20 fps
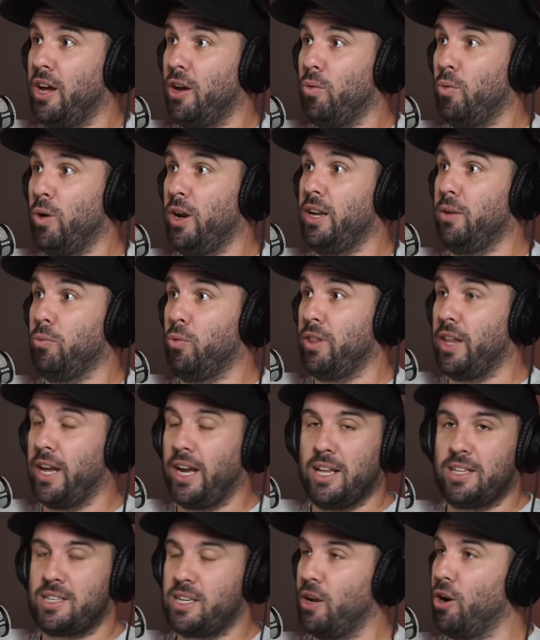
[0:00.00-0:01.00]
when they
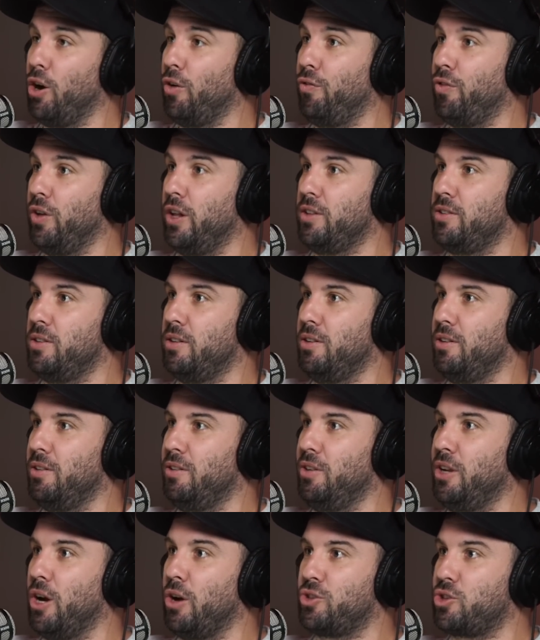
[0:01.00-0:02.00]
get sent off.
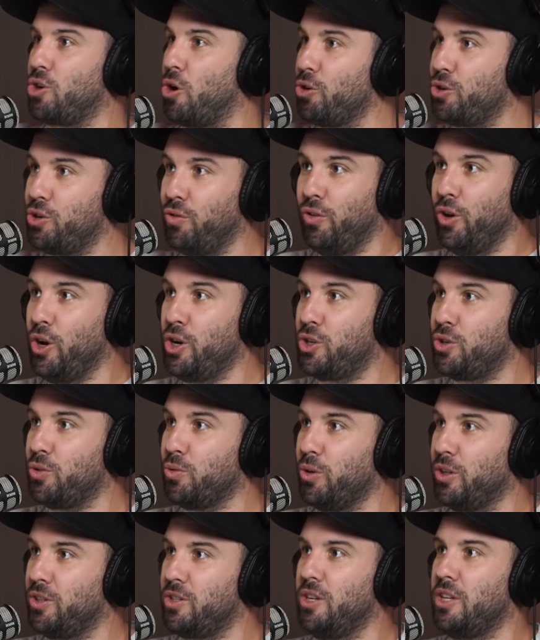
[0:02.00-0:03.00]
It's
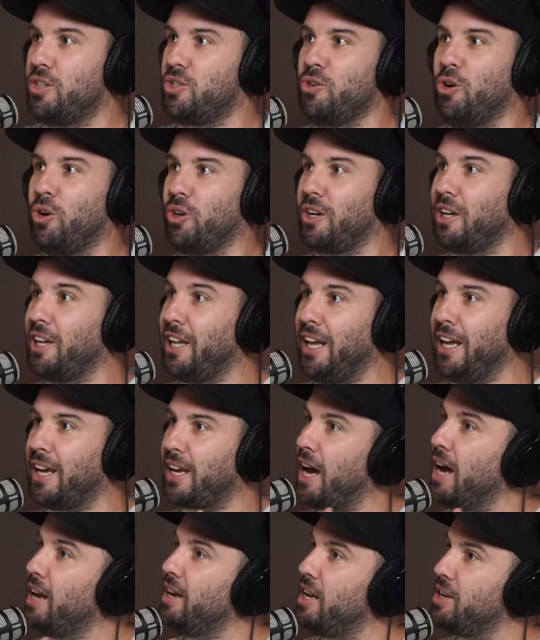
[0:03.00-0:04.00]
controversial. It's not clear
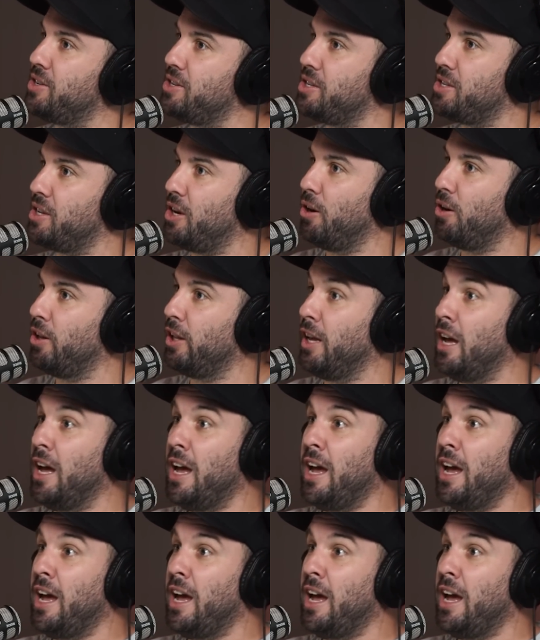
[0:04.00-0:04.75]
cut necessarily,